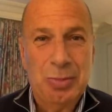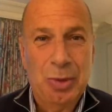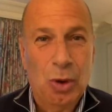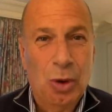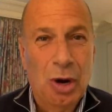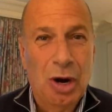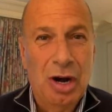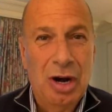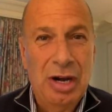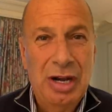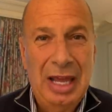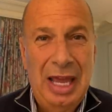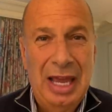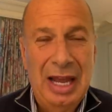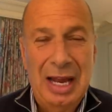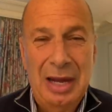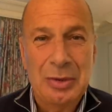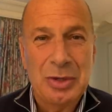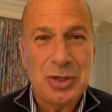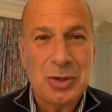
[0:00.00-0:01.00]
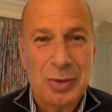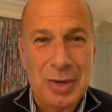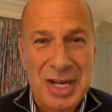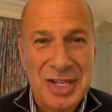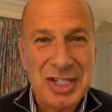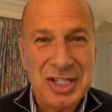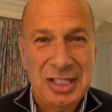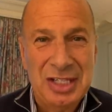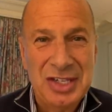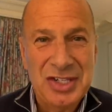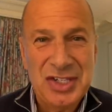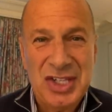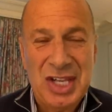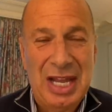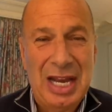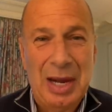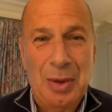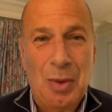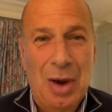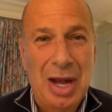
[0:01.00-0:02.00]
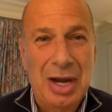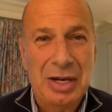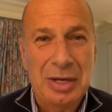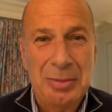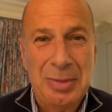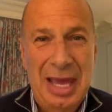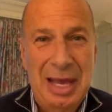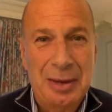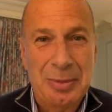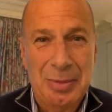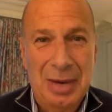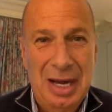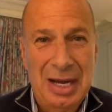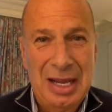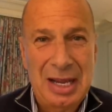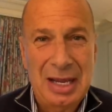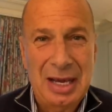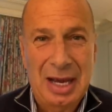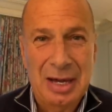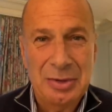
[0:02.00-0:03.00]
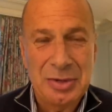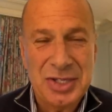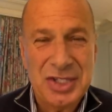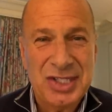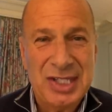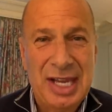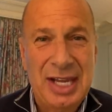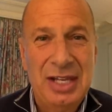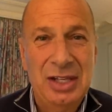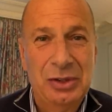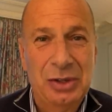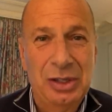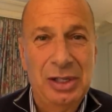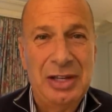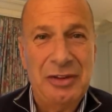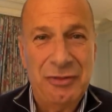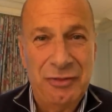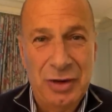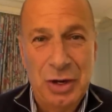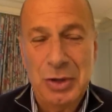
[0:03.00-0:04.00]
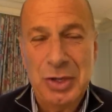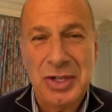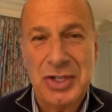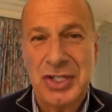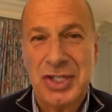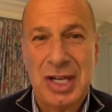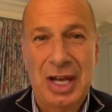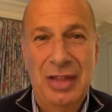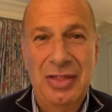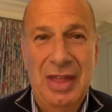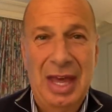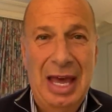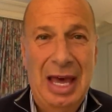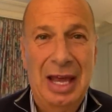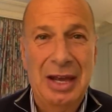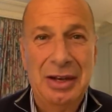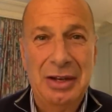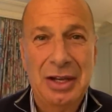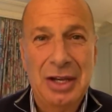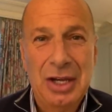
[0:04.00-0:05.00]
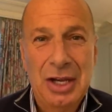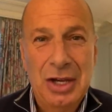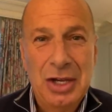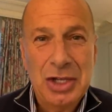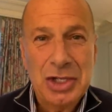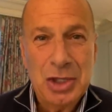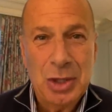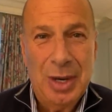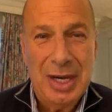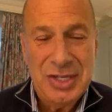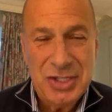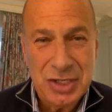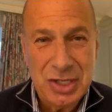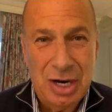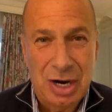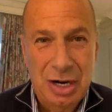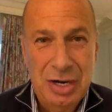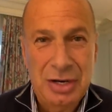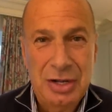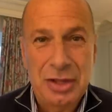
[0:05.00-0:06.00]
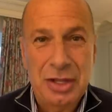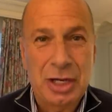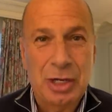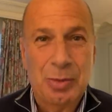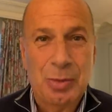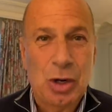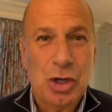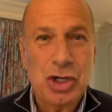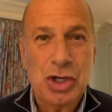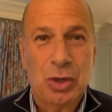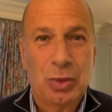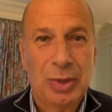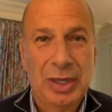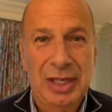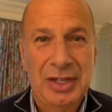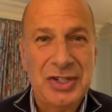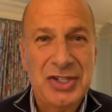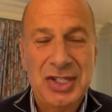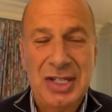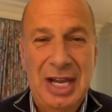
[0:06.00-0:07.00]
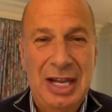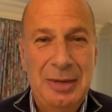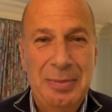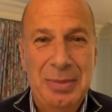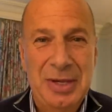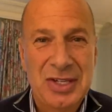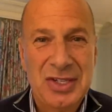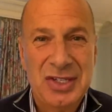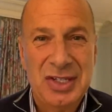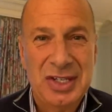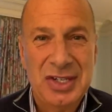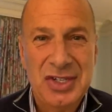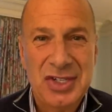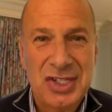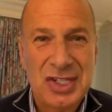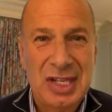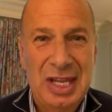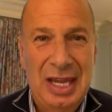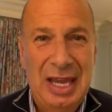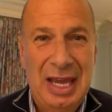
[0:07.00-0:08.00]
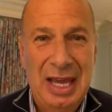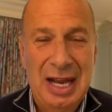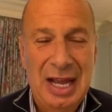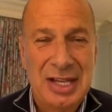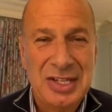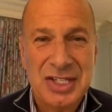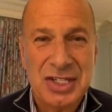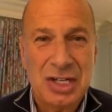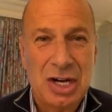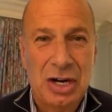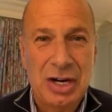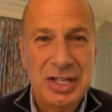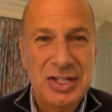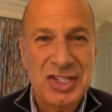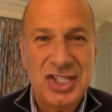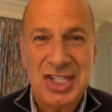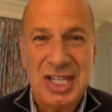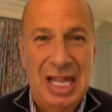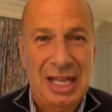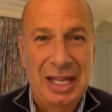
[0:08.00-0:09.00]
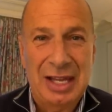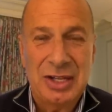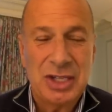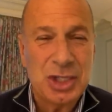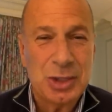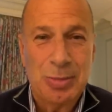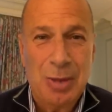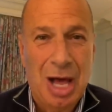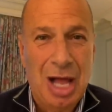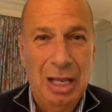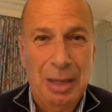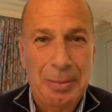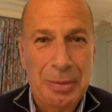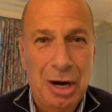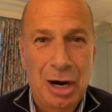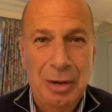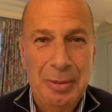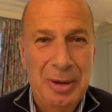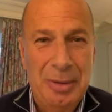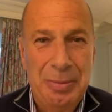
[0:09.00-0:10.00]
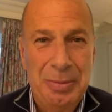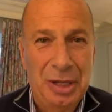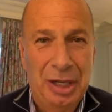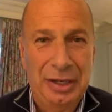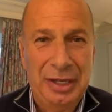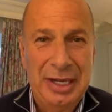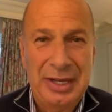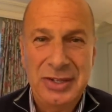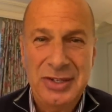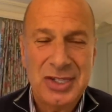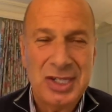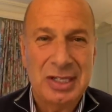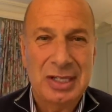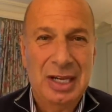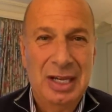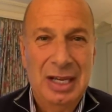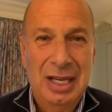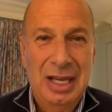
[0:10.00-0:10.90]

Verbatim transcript: bored and I was restless and I wanted to make money. I was singularly focused on that. So I started in the commercial real estate business and I started selling small apartment buildings.